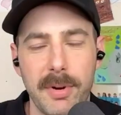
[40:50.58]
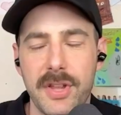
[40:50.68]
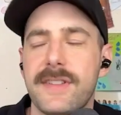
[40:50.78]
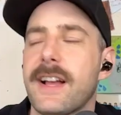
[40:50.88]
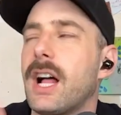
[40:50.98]
But
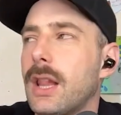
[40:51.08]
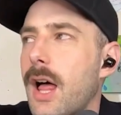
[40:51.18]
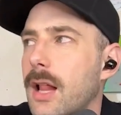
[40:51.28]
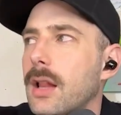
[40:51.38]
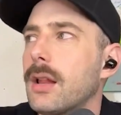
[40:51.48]
there's like
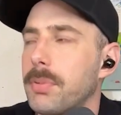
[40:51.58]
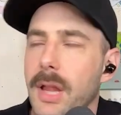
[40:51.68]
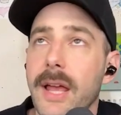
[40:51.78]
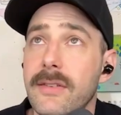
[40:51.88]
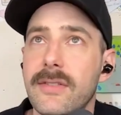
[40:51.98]
halal
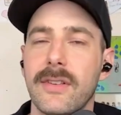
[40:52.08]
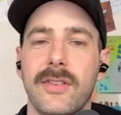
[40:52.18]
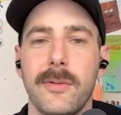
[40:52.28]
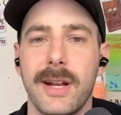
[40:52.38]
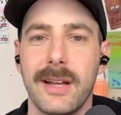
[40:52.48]
places
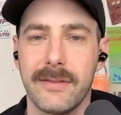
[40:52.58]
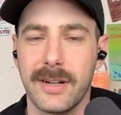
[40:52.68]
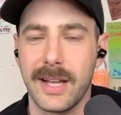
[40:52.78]
or whatever,